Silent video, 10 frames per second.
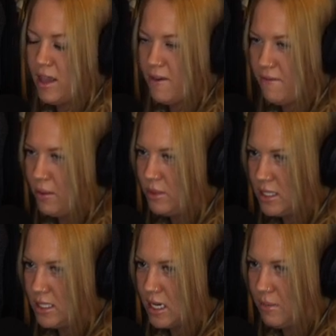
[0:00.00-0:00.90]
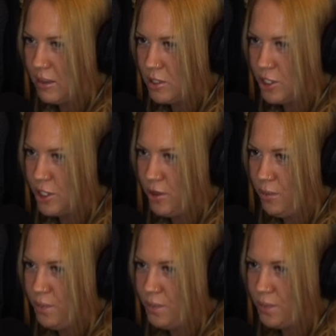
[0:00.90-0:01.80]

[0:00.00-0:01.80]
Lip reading: if I was to come up to you,